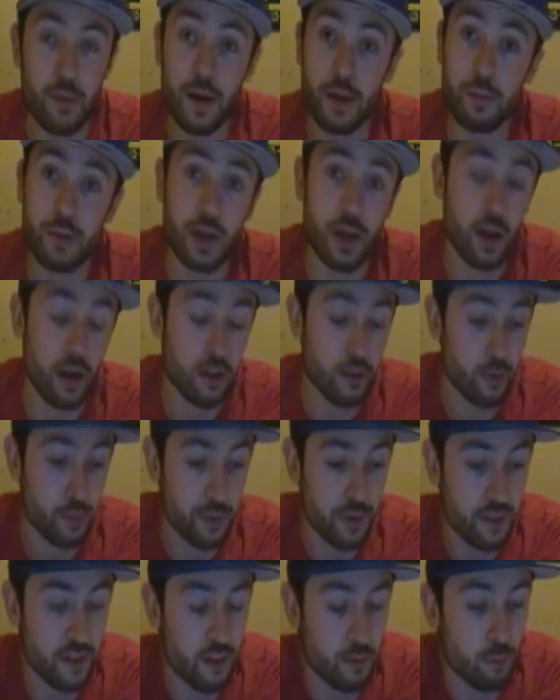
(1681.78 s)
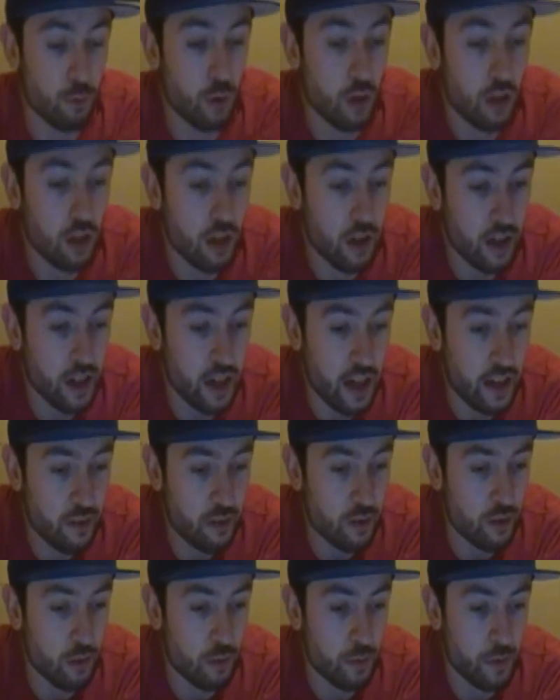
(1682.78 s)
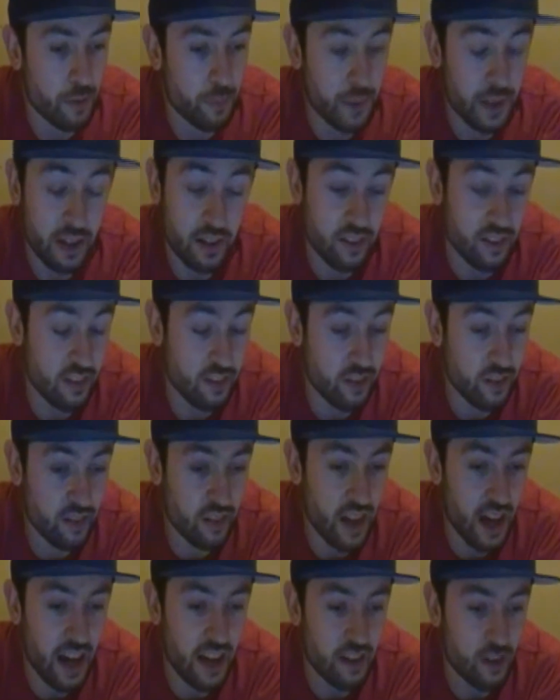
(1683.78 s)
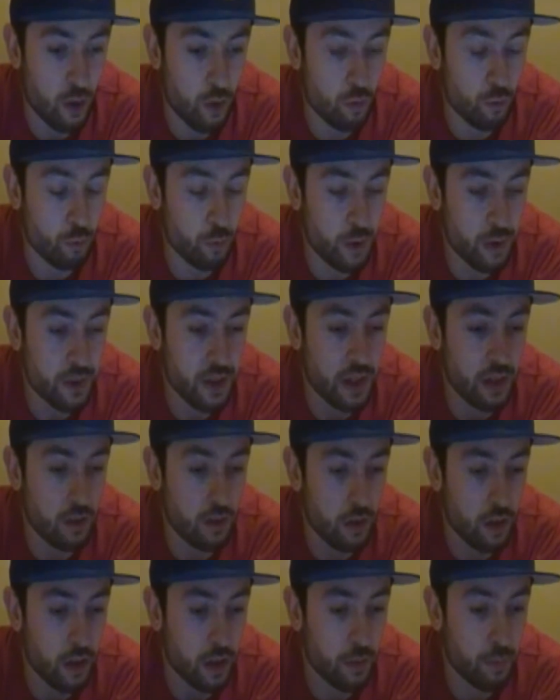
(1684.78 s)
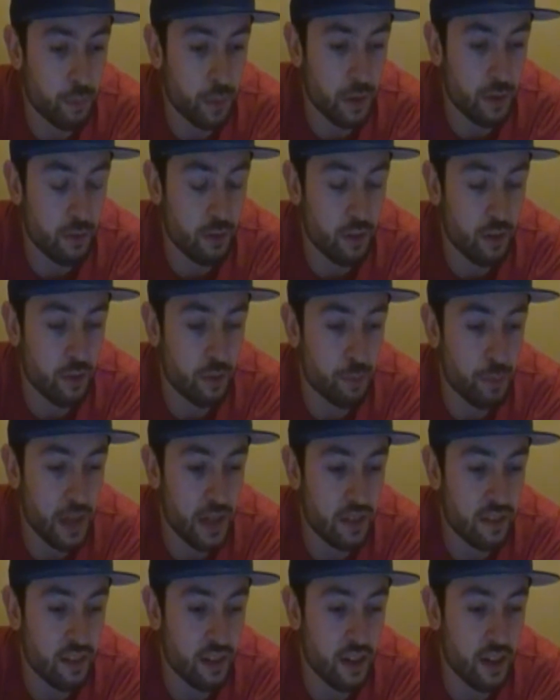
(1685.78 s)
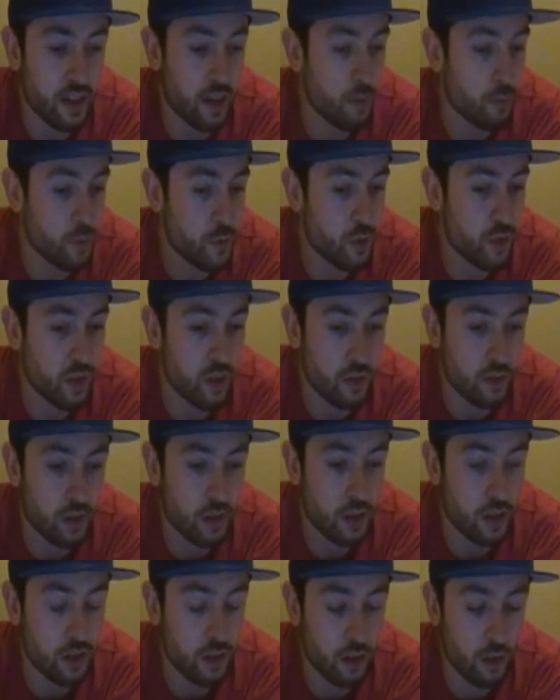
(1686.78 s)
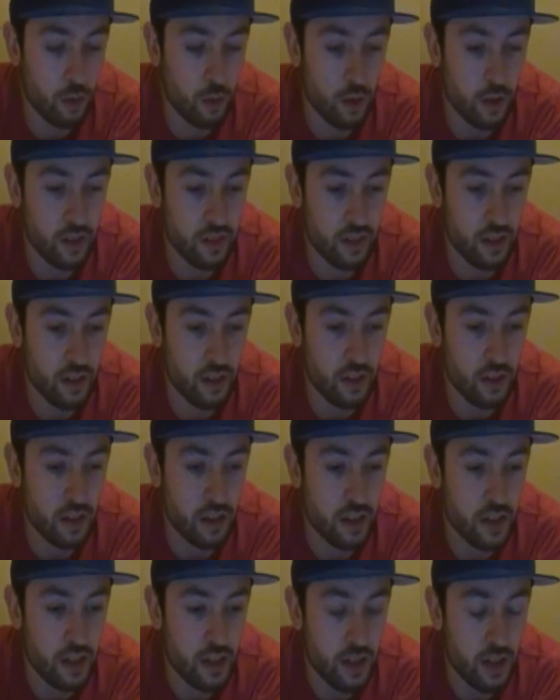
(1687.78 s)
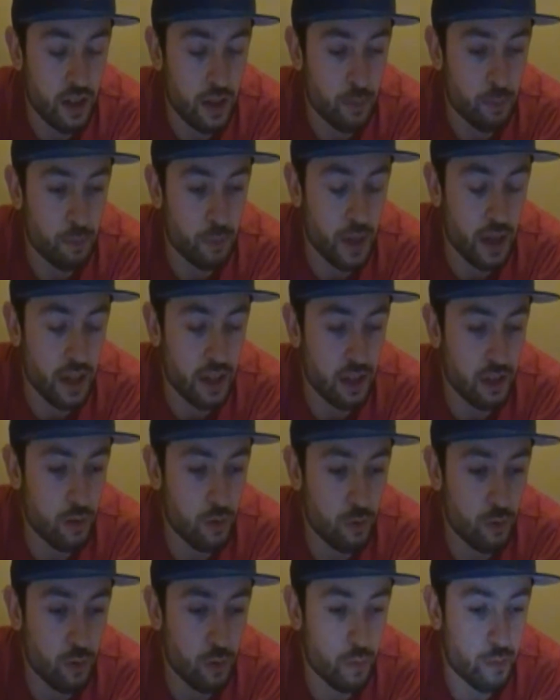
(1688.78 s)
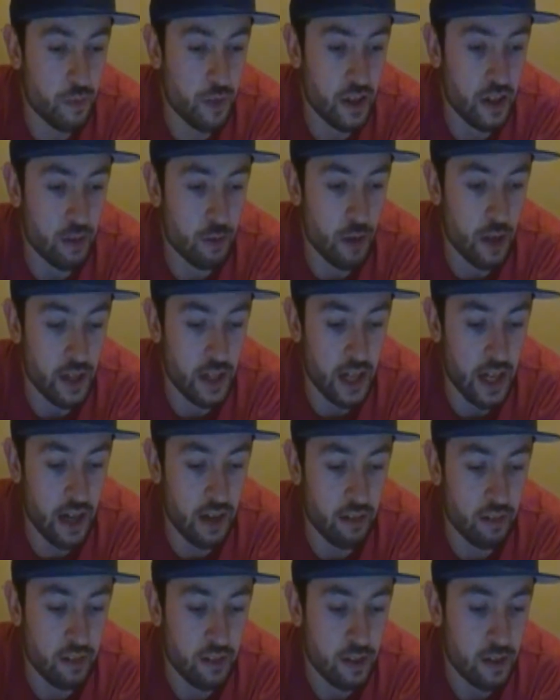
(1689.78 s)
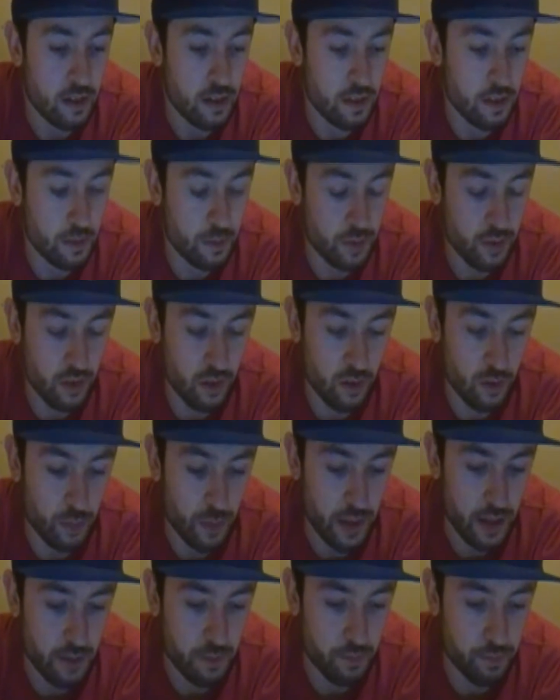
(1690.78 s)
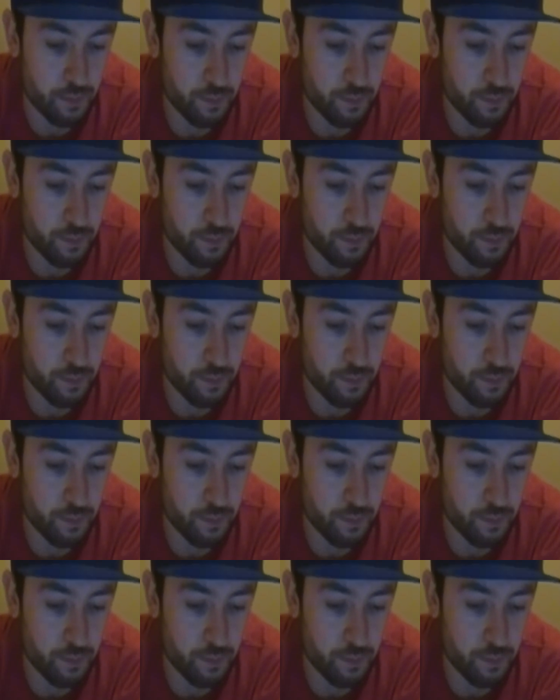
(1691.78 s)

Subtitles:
might be 100% wrong, and I just don't, because it's just, I don't really look, but just based on, I'm just gonna look, go onto the, my YouTube feed right now, excuse me,